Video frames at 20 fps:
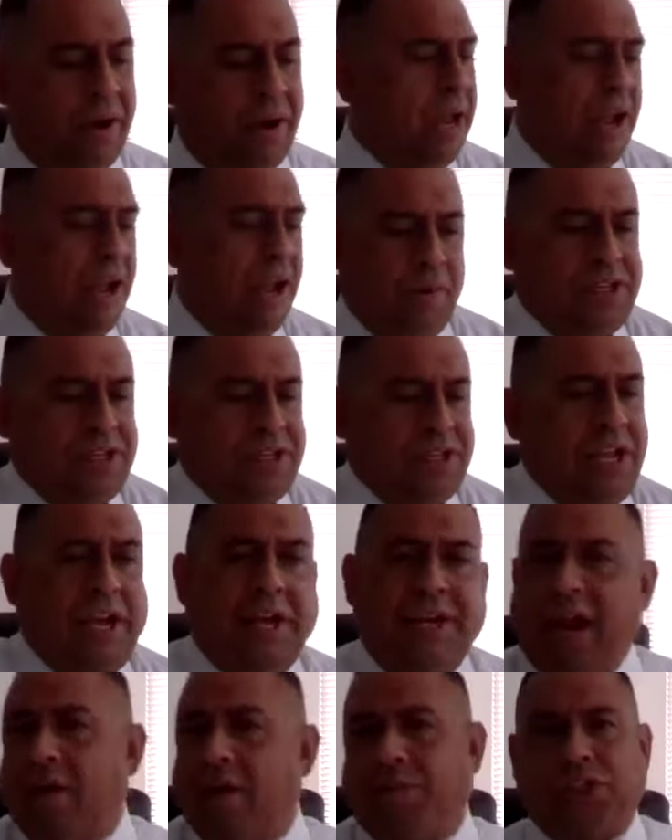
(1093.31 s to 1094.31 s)
If you want to
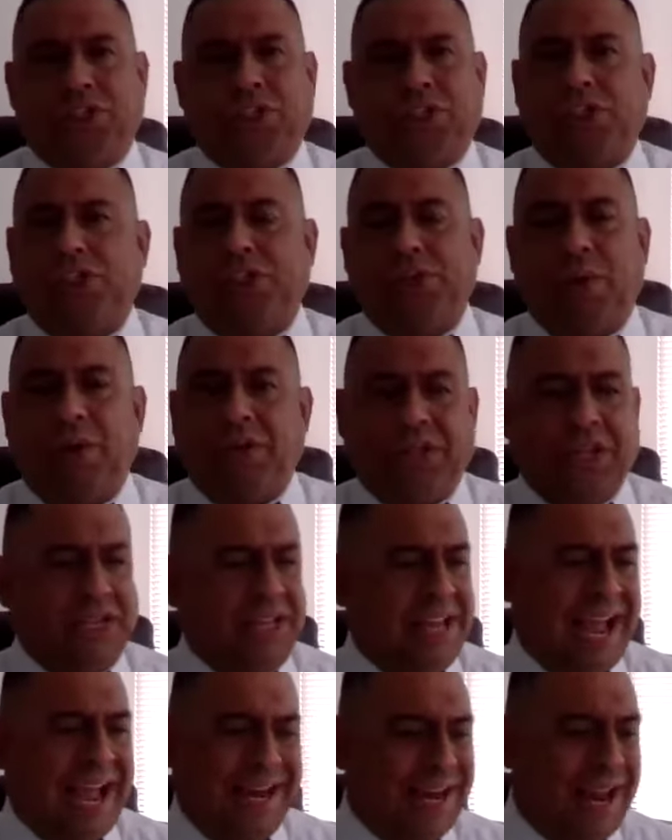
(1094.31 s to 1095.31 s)
take a day off just because you
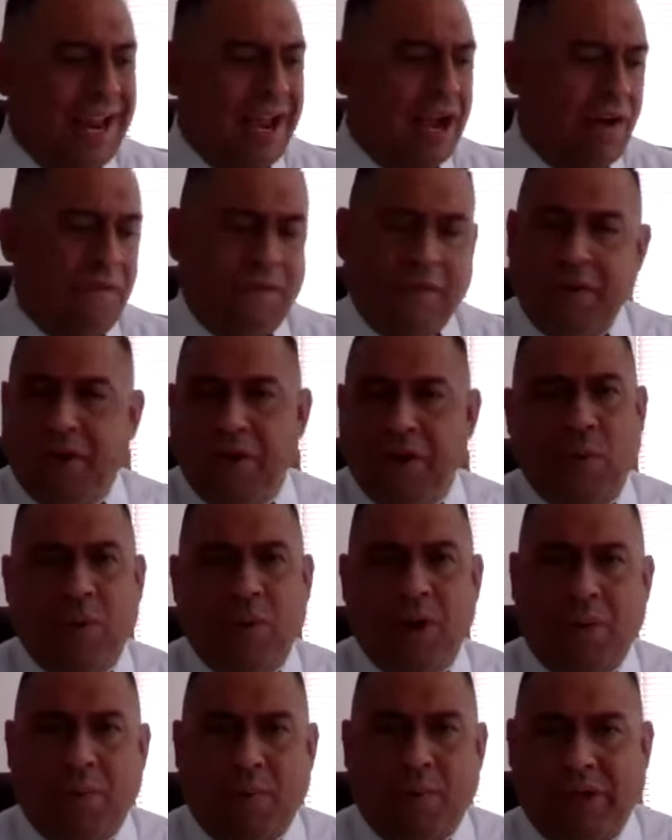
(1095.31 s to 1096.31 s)
want that day off and you
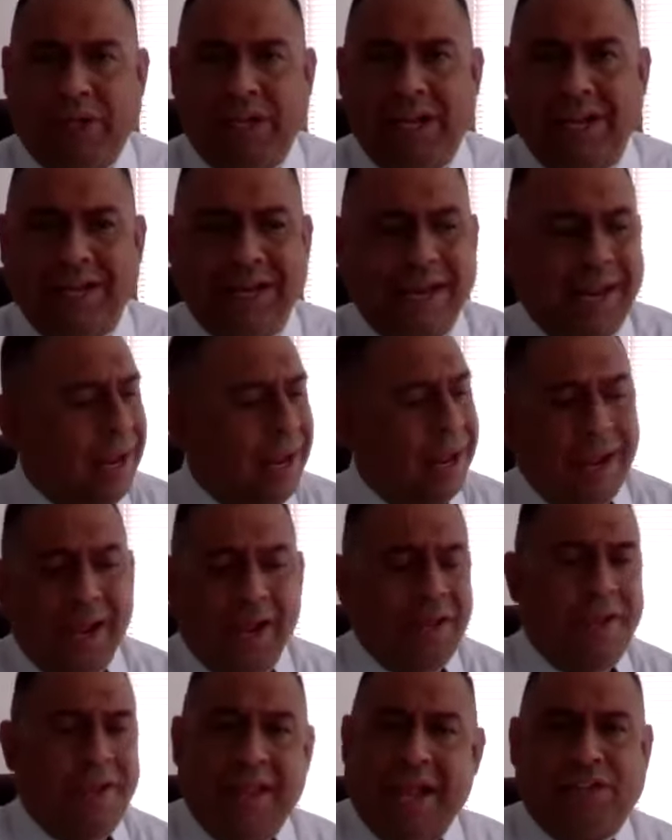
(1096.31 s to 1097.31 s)
don't want to work that day,
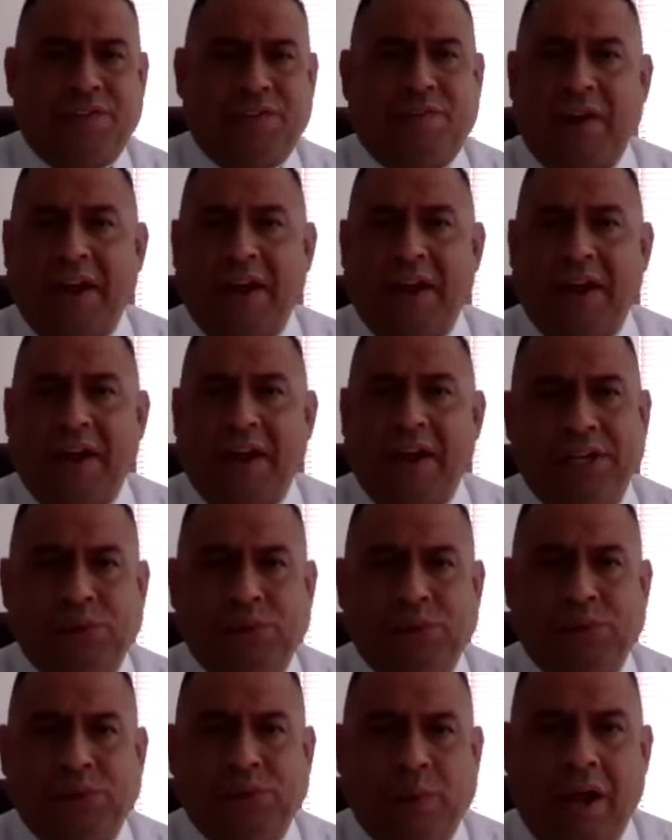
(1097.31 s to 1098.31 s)
then that's fine as
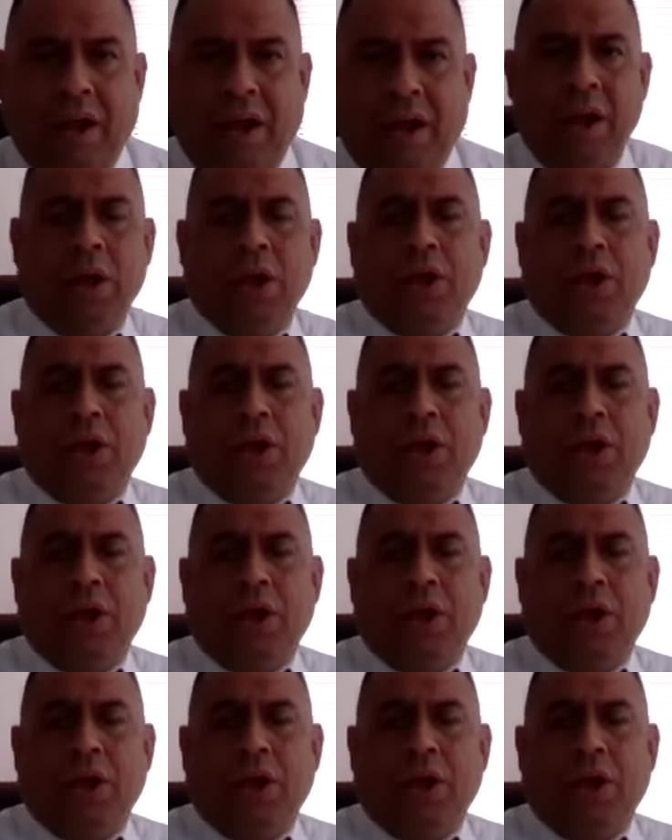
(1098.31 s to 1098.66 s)
well.